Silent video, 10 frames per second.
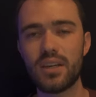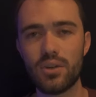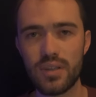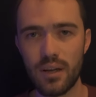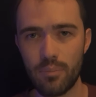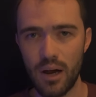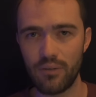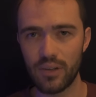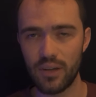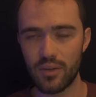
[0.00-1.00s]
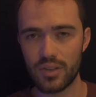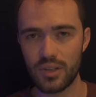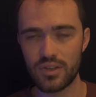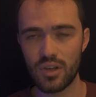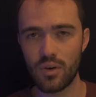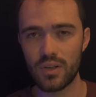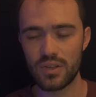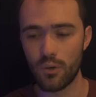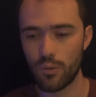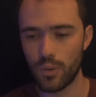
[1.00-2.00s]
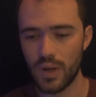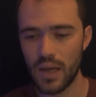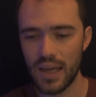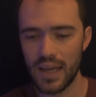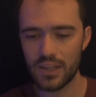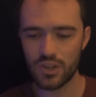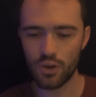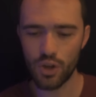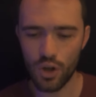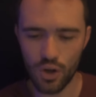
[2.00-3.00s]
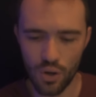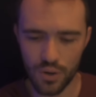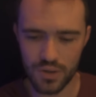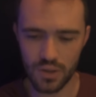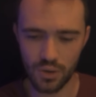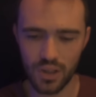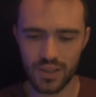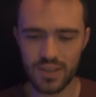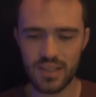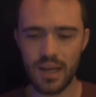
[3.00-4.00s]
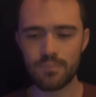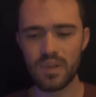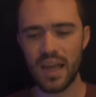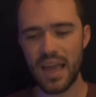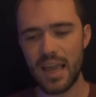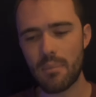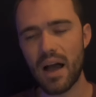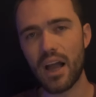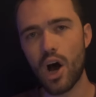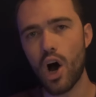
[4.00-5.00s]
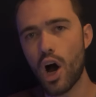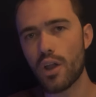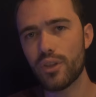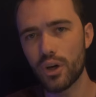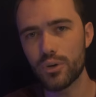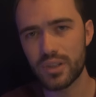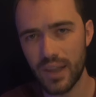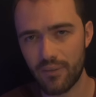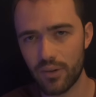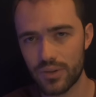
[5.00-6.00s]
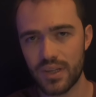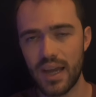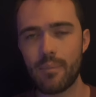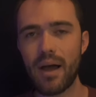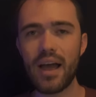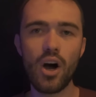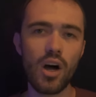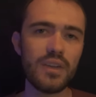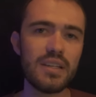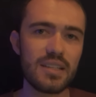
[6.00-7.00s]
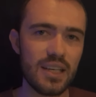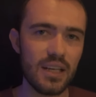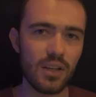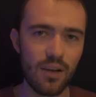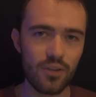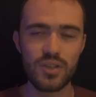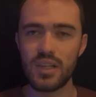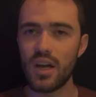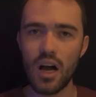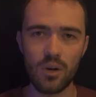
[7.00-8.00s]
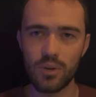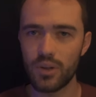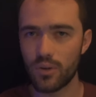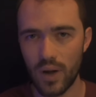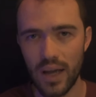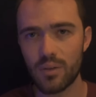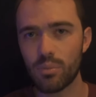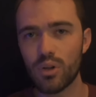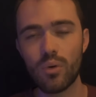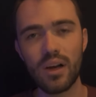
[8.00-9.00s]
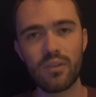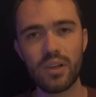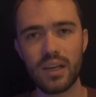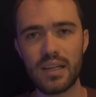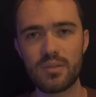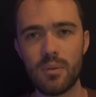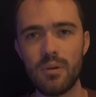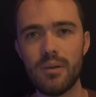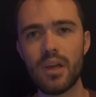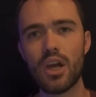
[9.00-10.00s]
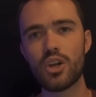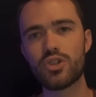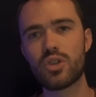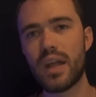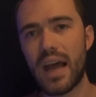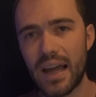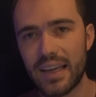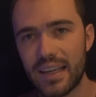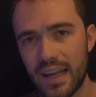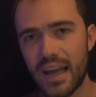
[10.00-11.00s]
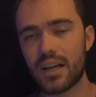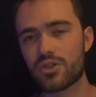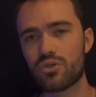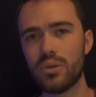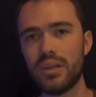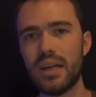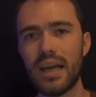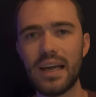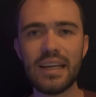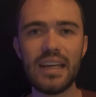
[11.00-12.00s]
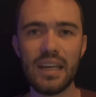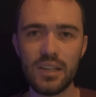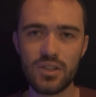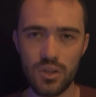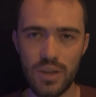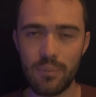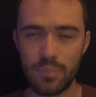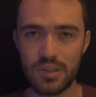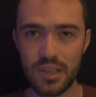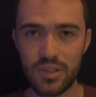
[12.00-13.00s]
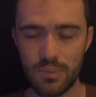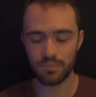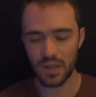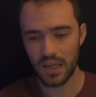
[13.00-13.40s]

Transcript: like your take profit levels and so on and so forth. And so your goal is to look and say, am I on those levels? Am I on these key levels, the aqua, the gray, the blue, whatever the case may be, so that I can actually get into that position?